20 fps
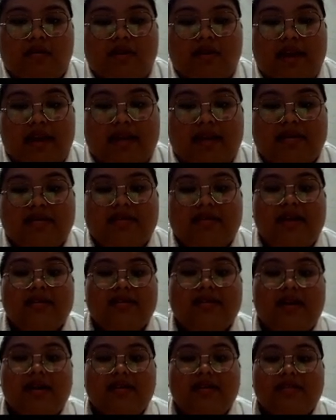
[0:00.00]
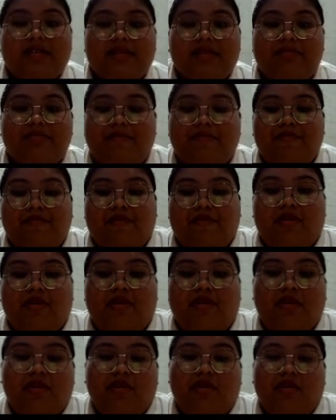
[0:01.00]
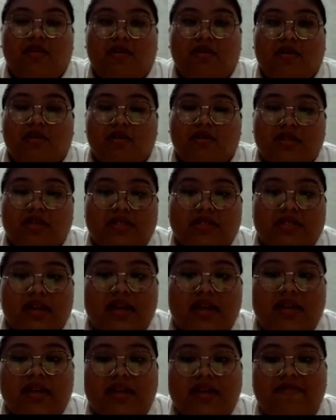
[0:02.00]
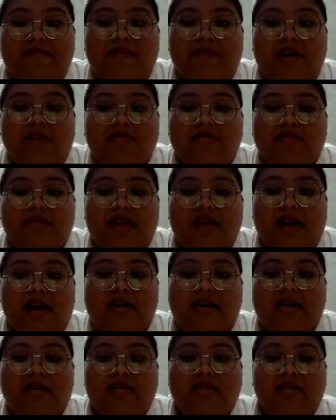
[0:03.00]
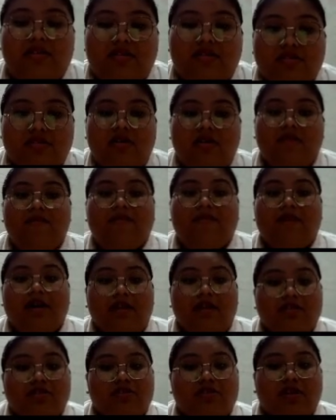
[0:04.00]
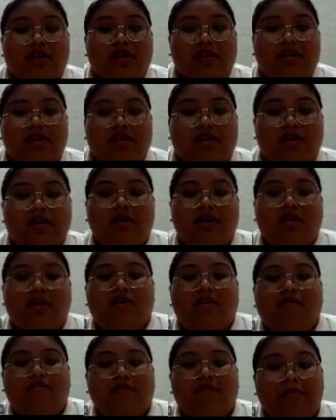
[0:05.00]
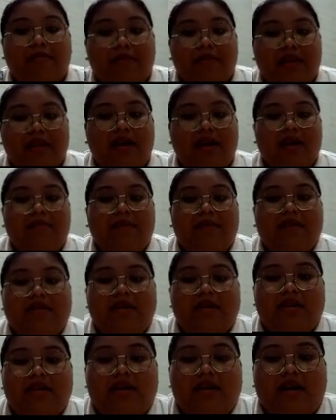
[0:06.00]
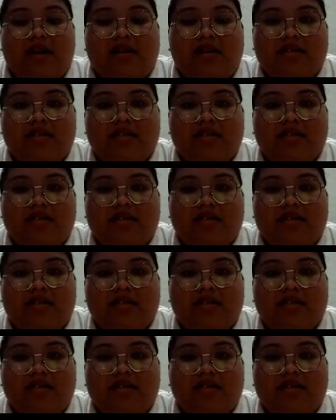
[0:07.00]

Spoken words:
Next, as I said before, the study found that the use of culturally familiar material